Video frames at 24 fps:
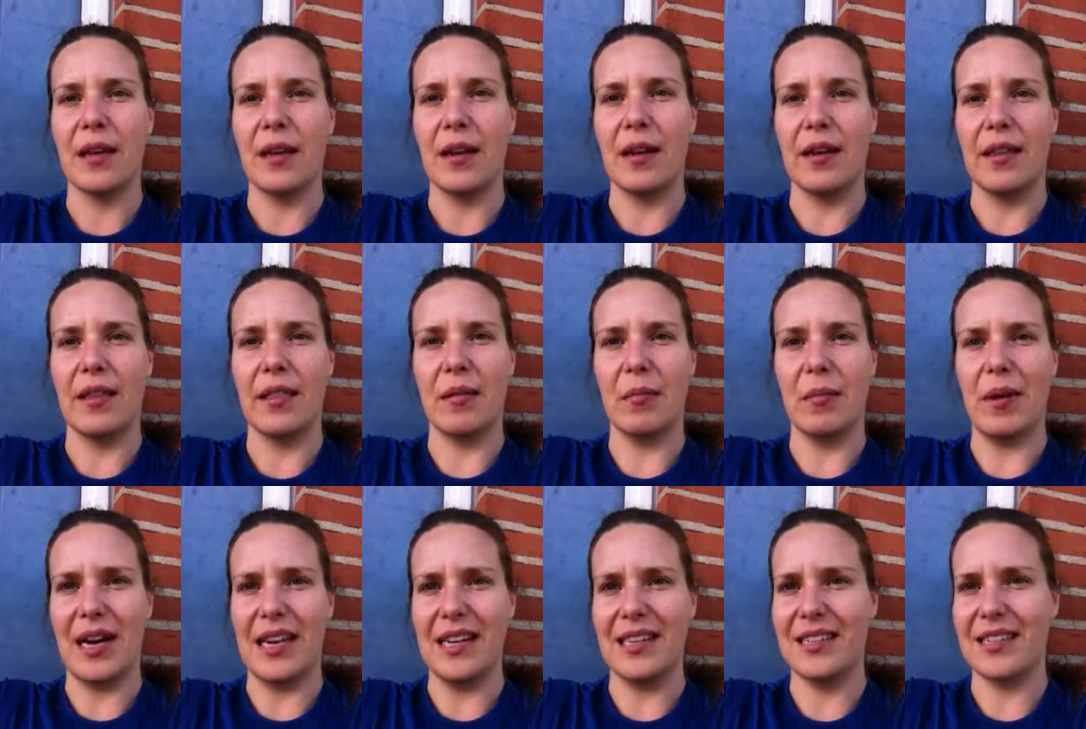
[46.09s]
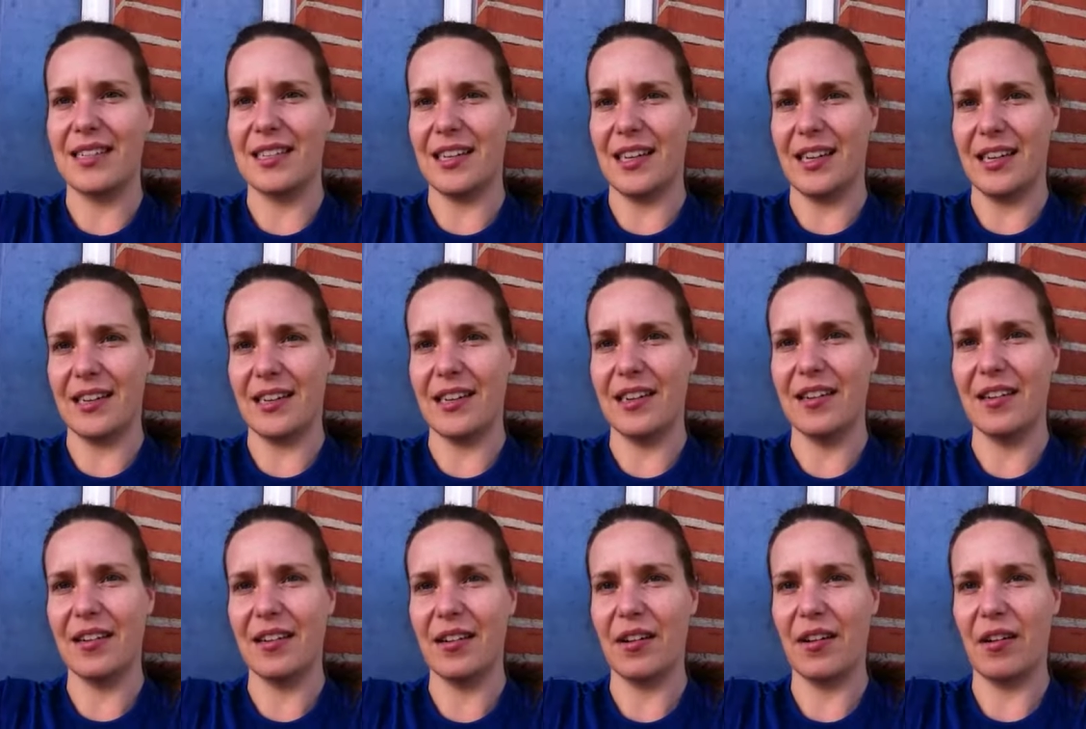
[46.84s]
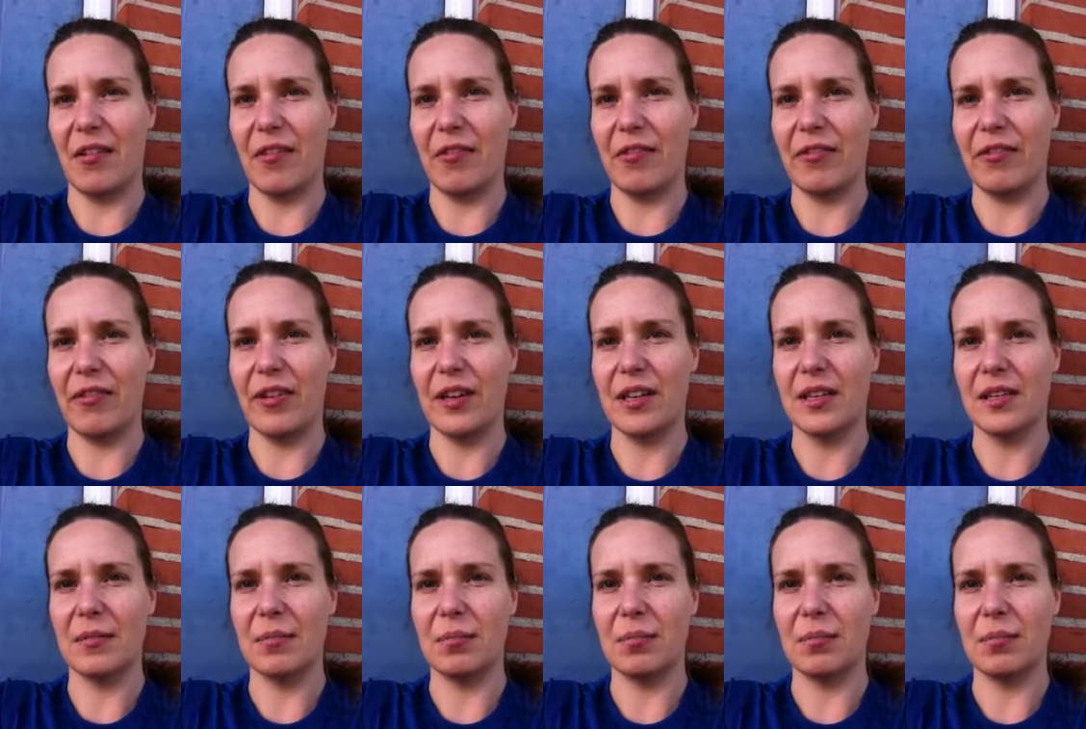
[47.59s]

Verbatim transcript: uh, the mindset of